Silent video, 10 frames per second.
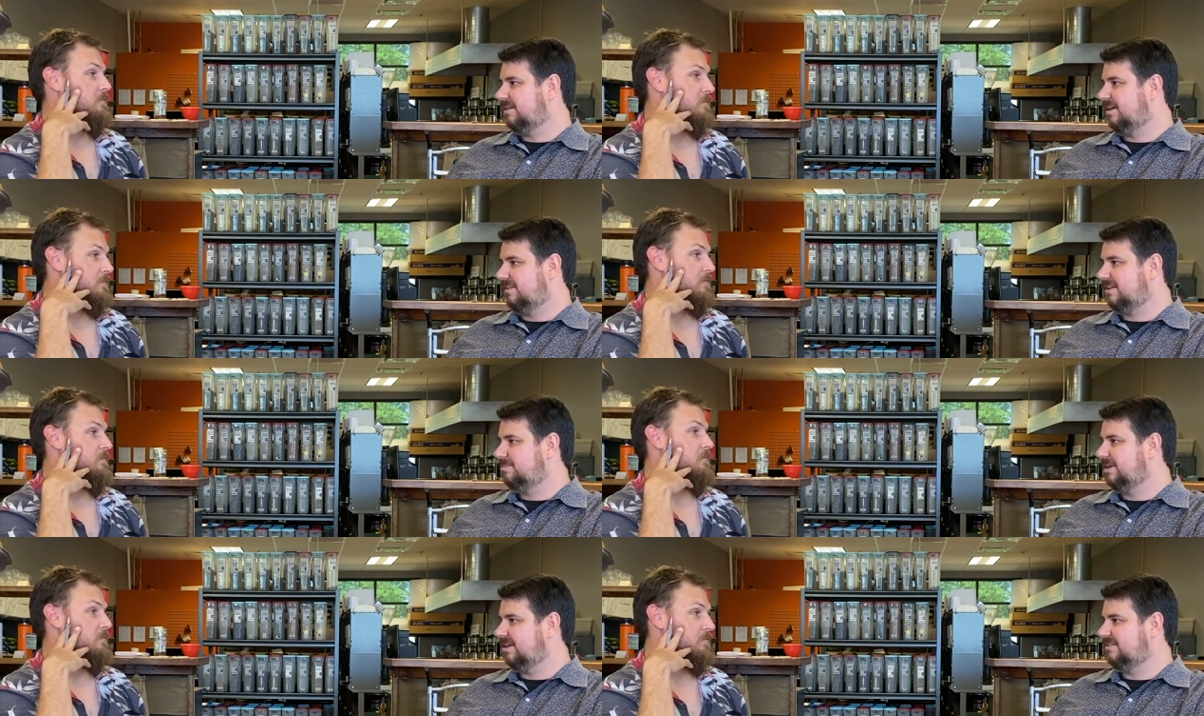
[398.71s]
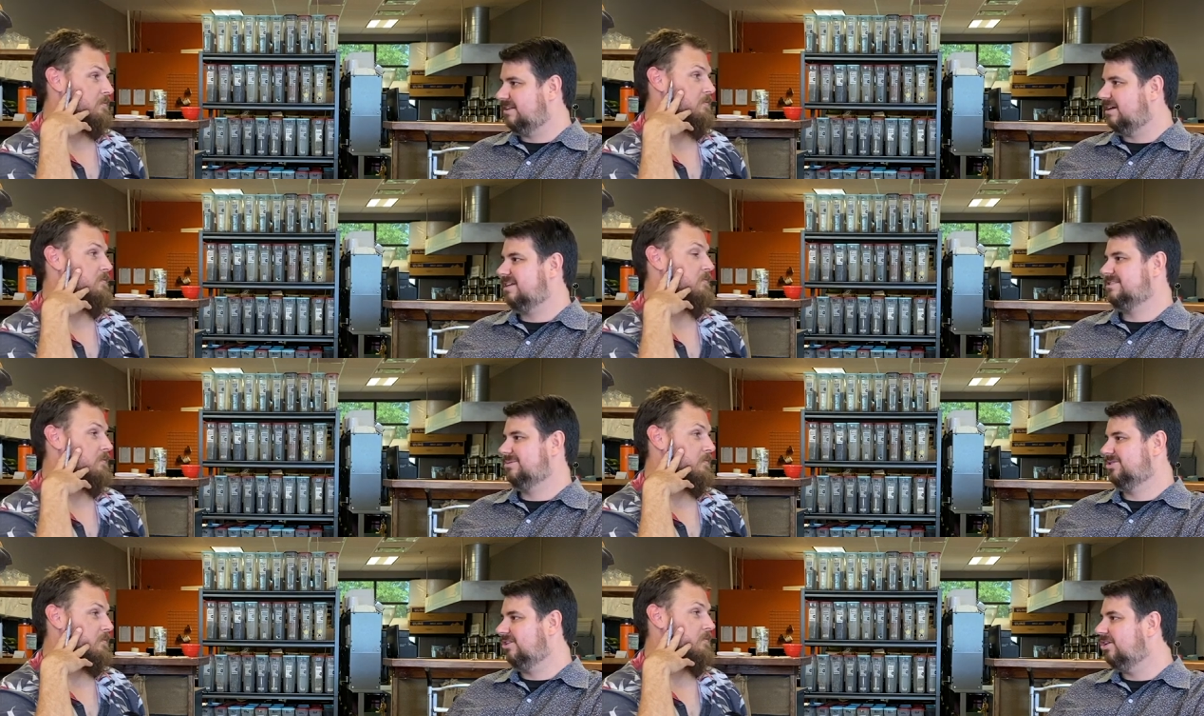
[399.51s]
Speaker 1: And that's because the
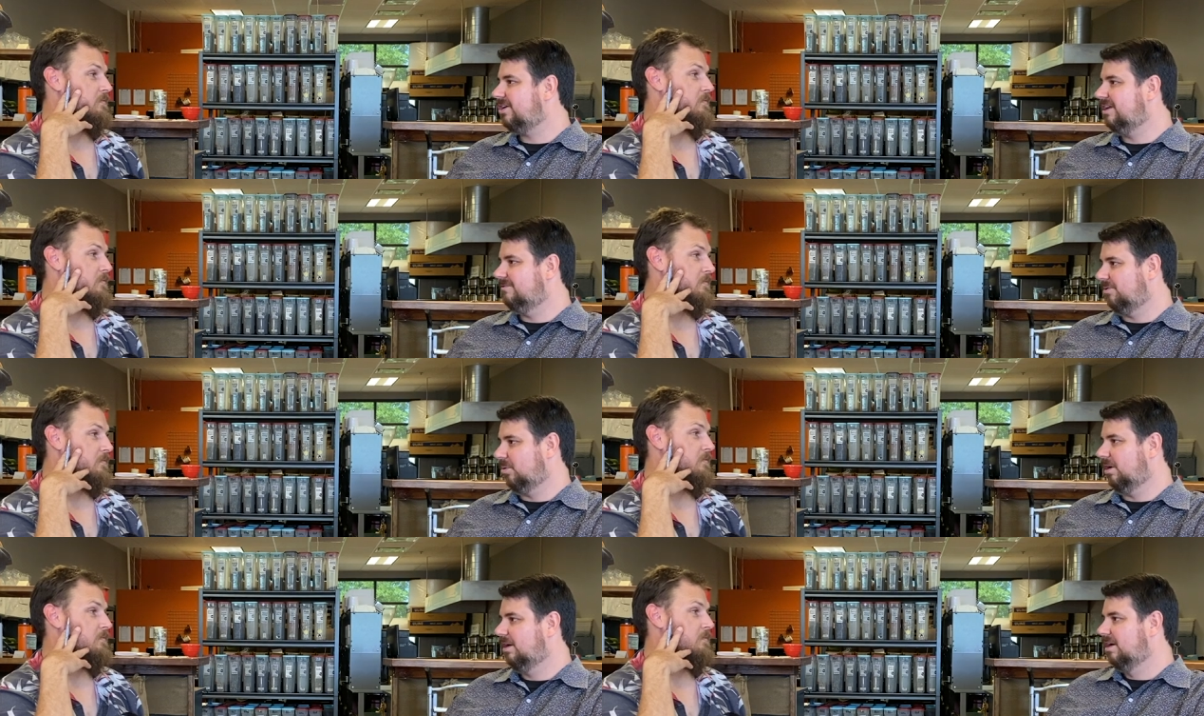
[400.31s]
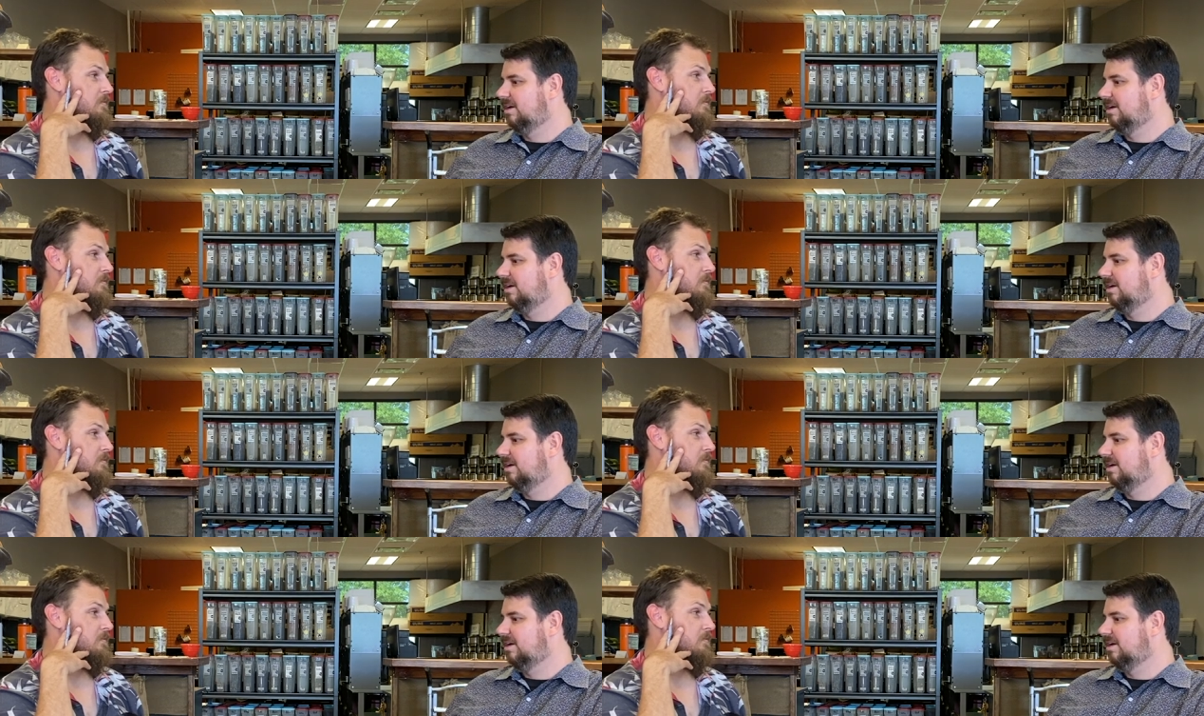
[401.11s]
customers are looking for